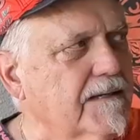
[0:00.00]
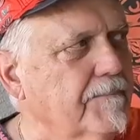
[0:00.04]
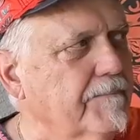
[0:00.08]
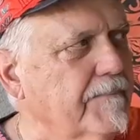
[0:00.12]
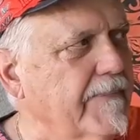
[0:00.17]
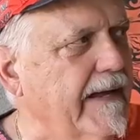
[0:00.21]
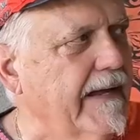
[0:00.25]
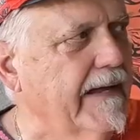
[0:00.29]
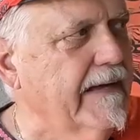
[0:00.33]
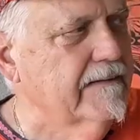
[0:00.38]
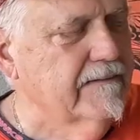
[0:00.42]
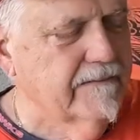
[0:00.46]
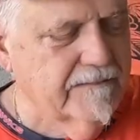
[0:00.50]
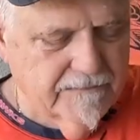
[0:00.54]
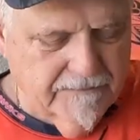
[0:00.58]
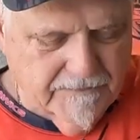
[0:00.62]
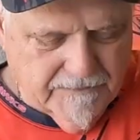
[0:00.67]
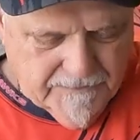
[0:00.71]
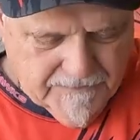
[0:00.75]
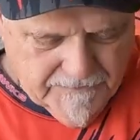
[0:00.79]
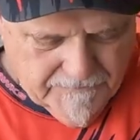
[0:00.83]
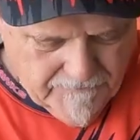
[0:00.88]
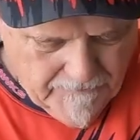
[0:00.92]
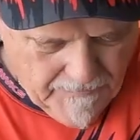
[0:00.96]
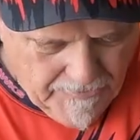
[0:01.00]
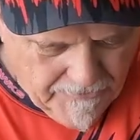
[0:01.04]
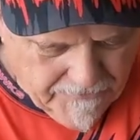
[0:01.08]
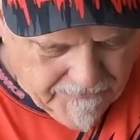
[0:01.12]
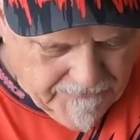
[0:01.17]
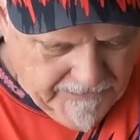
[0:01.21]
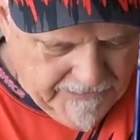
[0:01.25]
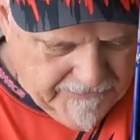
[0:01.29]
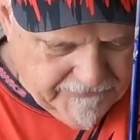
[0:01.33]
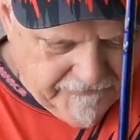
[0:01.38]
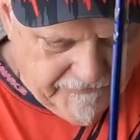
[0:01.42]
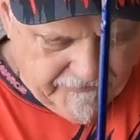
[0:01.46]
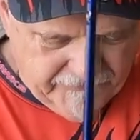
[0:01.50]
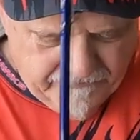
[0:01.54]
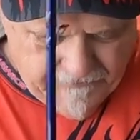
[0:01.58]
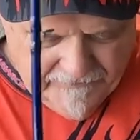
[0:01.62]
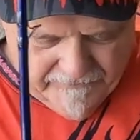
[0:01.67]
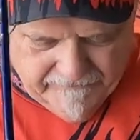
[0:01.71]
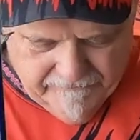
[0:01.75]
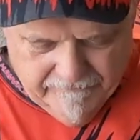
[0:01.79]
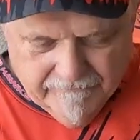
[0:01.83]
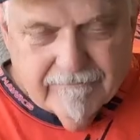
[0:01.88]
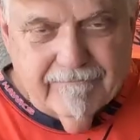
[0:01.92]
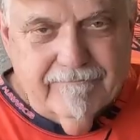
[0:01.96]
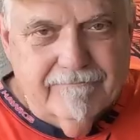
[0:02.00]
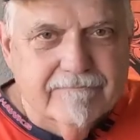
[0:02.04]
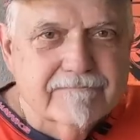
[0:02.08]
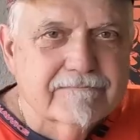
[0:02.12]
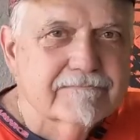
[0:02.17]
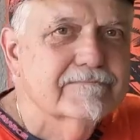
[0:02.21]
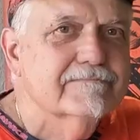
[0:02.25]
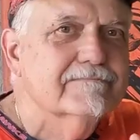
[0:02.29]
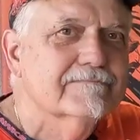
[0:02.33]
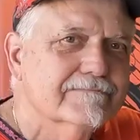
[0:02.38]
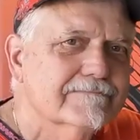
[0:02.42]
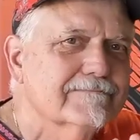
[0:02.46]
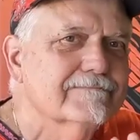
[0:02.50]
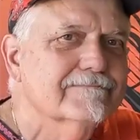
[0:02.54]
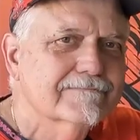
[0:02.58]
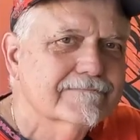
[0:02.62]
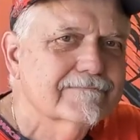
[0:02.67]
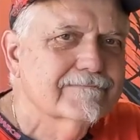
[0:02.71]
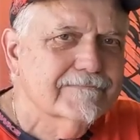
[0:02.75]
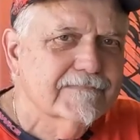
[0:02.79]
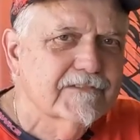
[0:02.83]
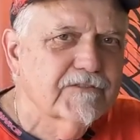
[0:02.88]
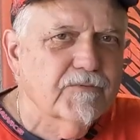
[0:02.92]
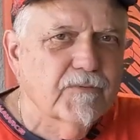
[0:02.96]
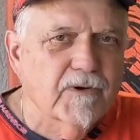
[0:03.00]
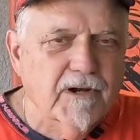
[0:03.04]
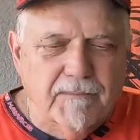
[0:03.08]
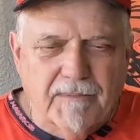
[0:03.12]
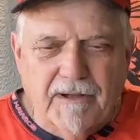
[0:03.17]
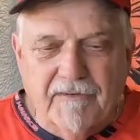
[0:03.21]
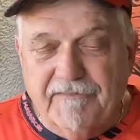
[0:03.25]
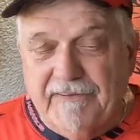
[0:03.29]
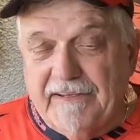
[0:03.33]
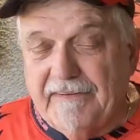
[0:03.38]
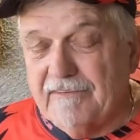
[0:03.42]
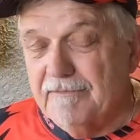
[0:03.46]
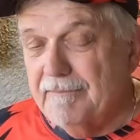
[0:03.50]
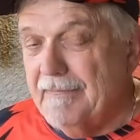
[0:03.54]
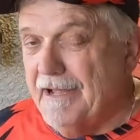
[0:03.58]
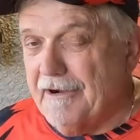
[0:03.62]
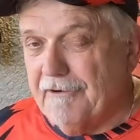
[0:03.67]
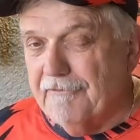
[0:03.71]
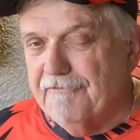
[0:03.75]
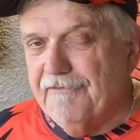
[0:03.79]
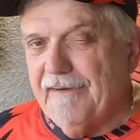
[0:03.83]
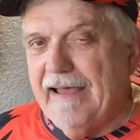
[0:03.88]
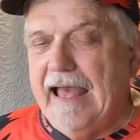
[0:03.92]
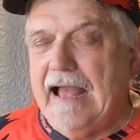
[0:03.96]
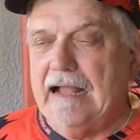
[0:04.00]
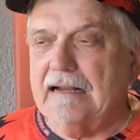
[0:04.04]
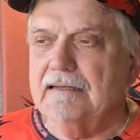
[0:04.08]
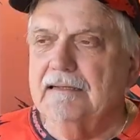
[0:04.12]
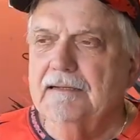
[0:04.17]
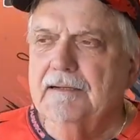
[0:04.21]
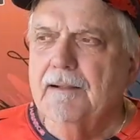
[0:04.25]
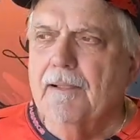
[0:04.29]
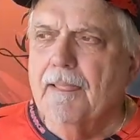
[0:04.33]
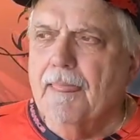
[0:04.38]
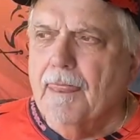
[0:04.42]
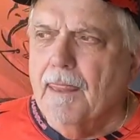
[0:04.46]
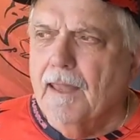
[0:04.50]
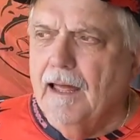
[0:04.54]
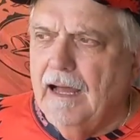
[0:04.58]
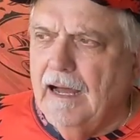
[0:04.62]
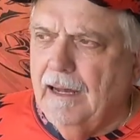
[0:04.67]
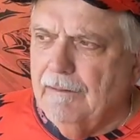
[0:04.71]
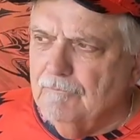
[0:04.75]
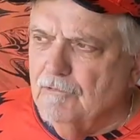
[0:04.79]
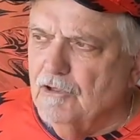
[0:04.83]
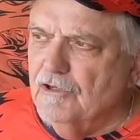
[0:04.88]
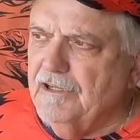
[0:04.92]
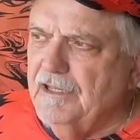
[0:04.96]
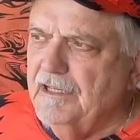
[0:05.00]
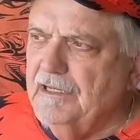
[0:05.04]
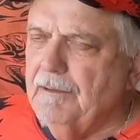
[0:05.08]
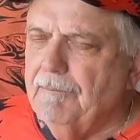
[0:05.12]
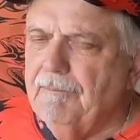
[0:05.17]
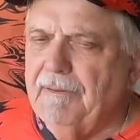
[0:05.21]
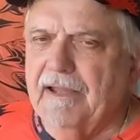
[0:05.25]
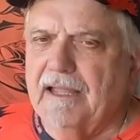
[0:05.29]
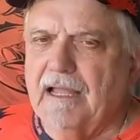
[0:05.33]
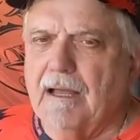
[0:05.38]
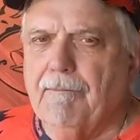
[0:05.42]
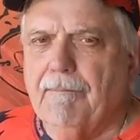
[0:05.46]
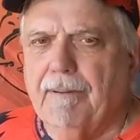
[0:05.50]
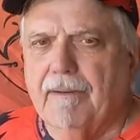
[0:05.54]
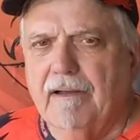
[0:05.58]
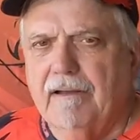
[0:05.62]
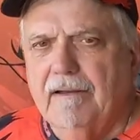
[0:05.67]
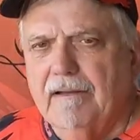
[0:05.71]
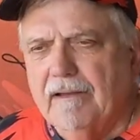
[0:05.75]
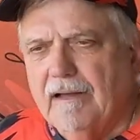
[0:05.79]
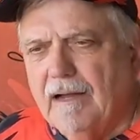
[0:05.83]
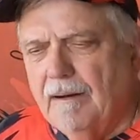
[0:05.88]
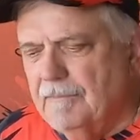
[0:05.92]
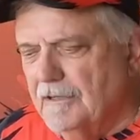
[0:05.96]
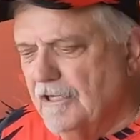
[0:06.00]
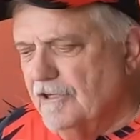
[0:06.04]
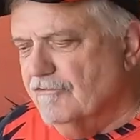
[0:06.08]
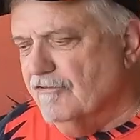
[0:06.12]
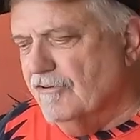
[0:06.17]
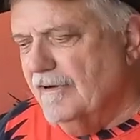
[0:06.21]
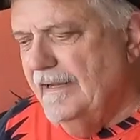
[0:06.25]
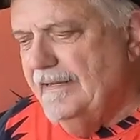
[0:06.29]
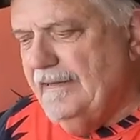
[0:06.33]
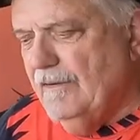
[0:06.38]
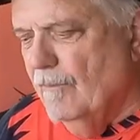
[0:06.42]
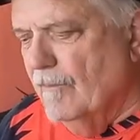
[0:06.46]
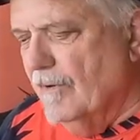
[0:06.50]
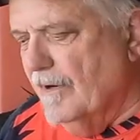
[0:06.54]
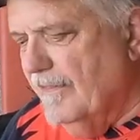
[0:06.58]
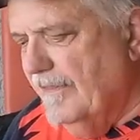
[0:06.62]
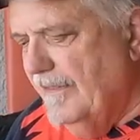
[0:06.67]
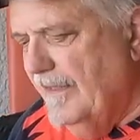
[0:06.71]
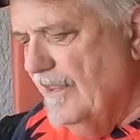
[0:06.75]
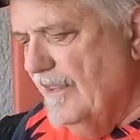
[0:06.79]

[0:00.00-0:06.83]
Man, this is one of my favorite. Matter of fact, I'm looking to pick up, I'm going to trade in one of the